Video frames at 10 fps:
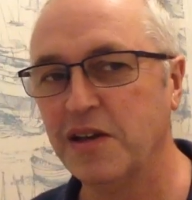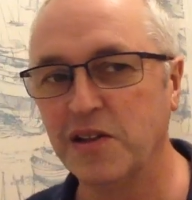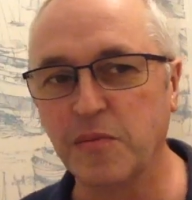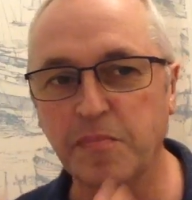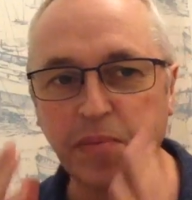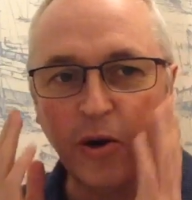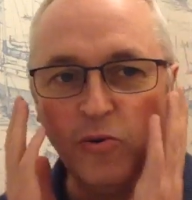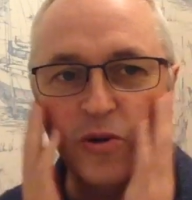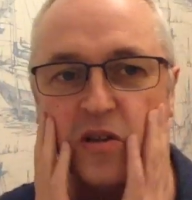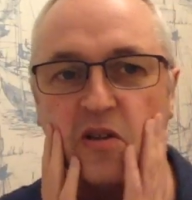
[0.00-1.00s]
The
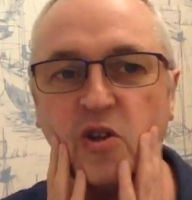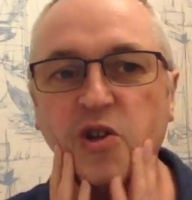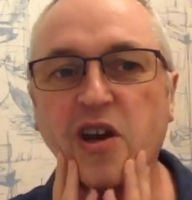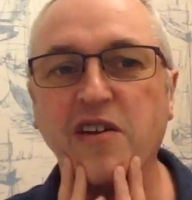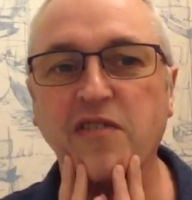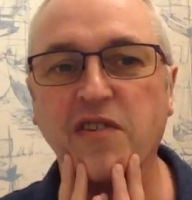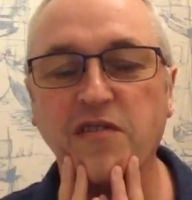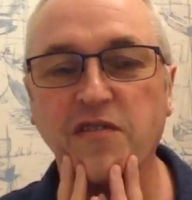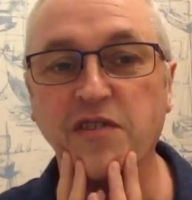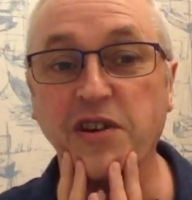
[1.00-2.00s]
post-shave
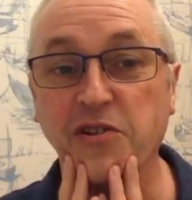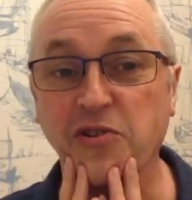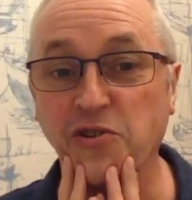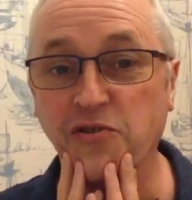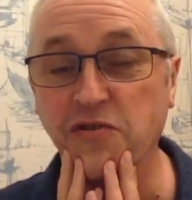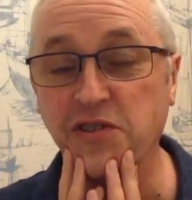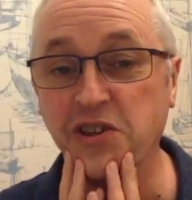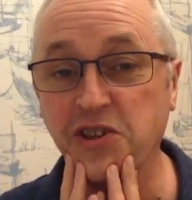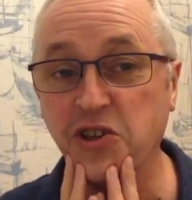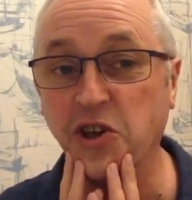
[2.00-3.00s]
feel of
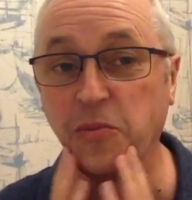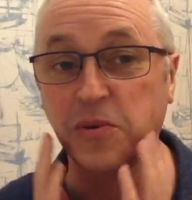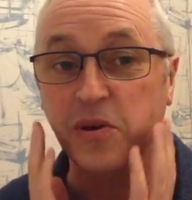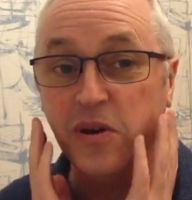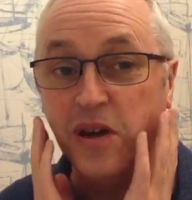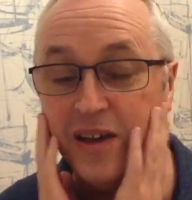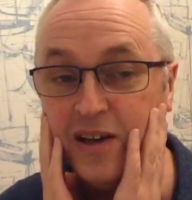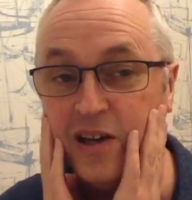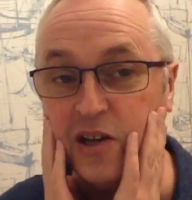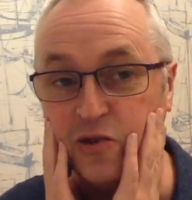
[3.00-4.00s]
this soap
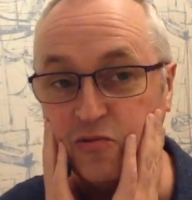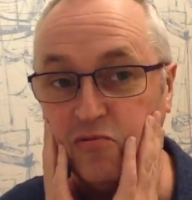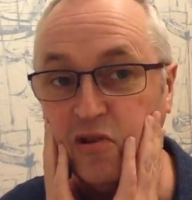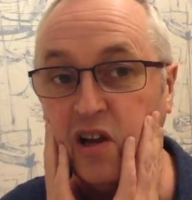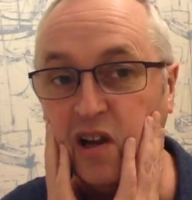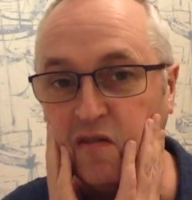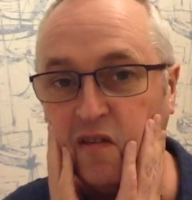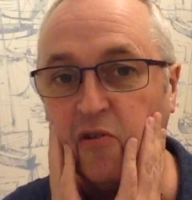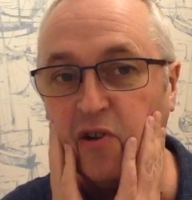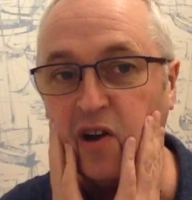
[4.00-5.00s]
is really
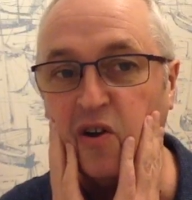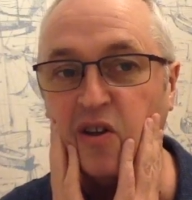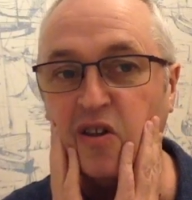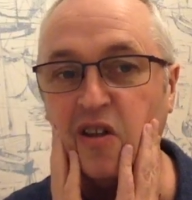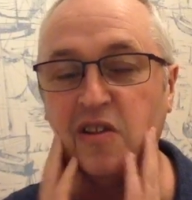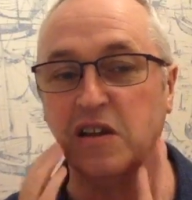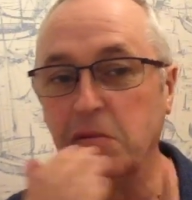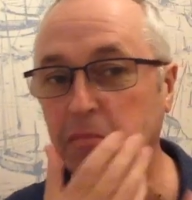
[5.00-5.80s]
very nice indeed.